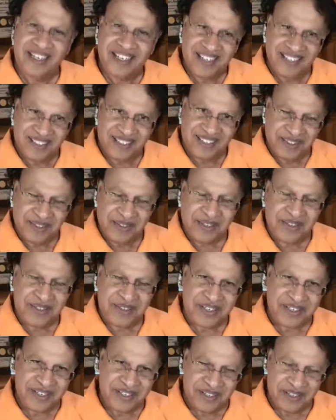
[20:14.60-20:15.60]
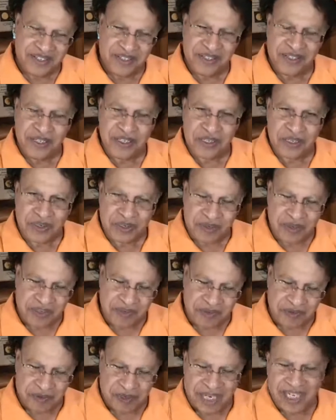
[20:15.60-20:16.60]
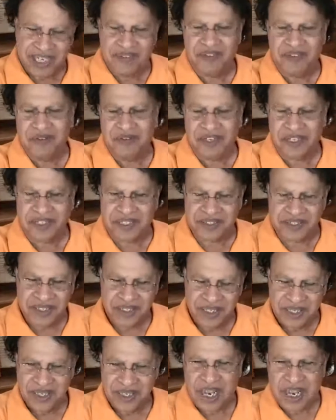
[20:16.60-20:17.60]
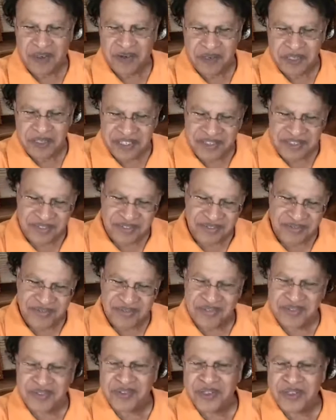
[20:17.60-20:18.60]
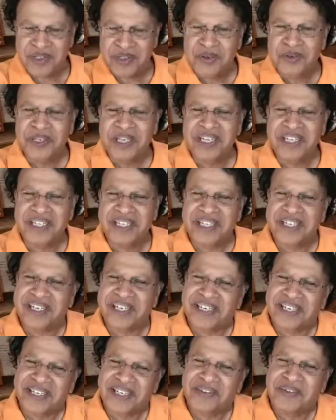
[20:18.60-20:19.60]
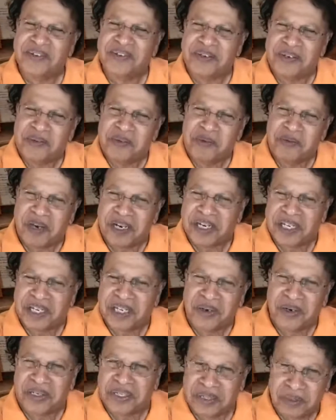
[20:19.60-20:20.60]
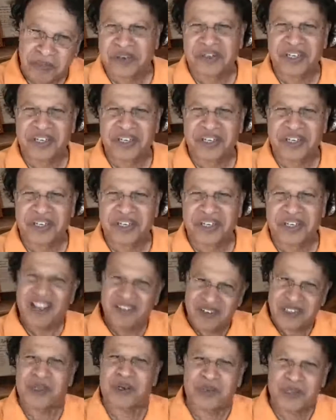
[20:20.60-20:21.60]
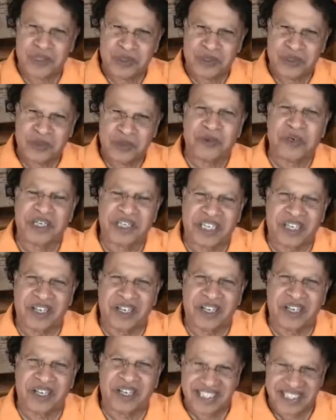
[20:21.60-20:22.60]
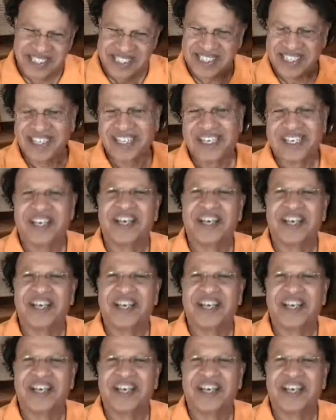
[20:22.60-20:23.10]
in this, while I was working on the book, I was also working on this